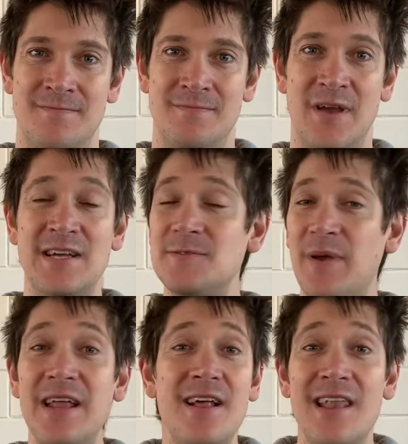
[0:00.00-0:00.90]
Because
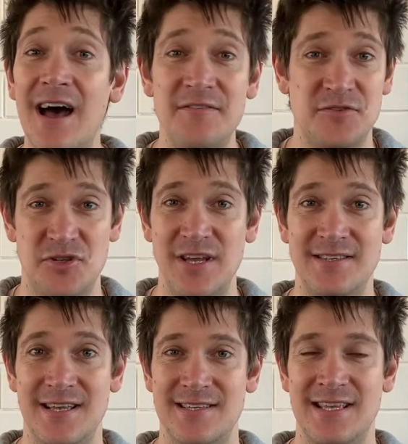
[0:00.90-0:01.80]
Peter loves
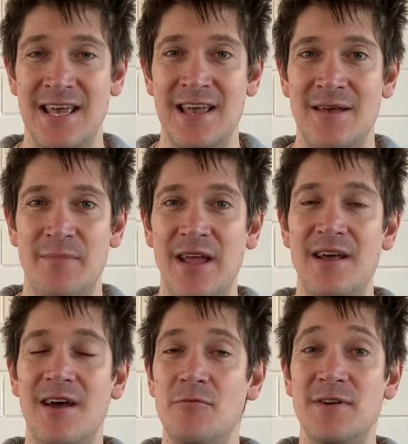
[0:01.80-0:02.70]
Jesus,
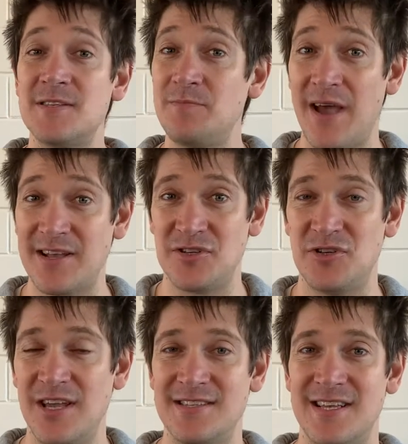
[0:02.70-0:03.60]
Peter respects
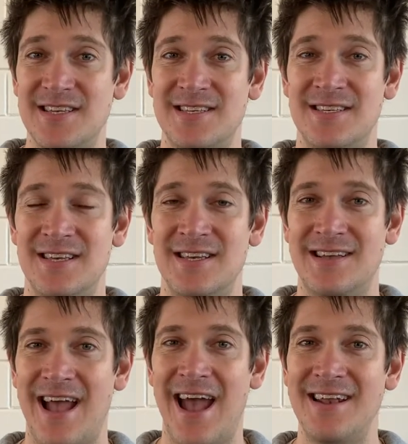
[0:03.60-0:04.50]
Jesus,
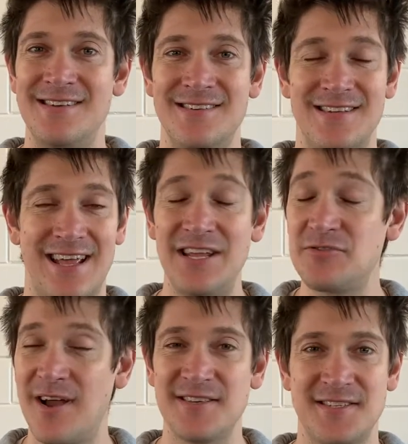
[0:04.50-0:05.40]
and he
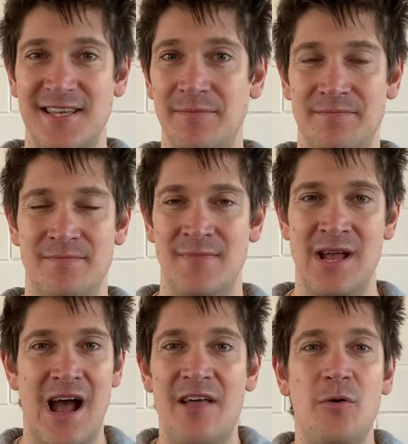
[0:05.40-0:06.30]
trusts him.
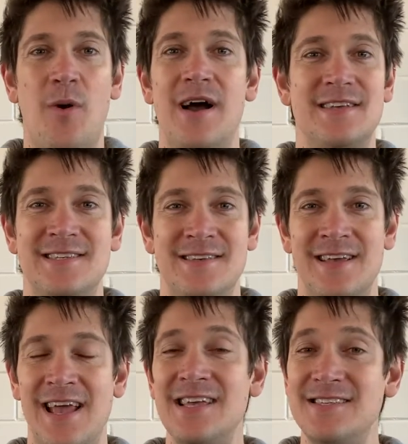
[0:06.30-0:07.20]
Otherwise,
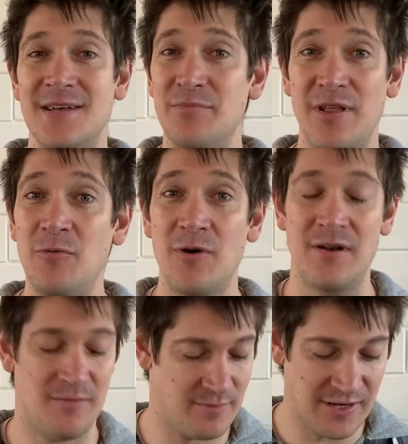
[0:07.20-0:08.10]
he simply
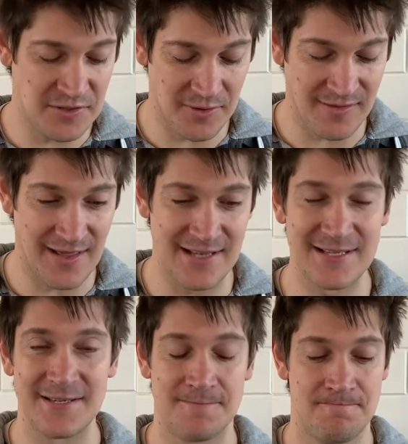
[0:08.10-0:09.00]
wouldn't be doing this.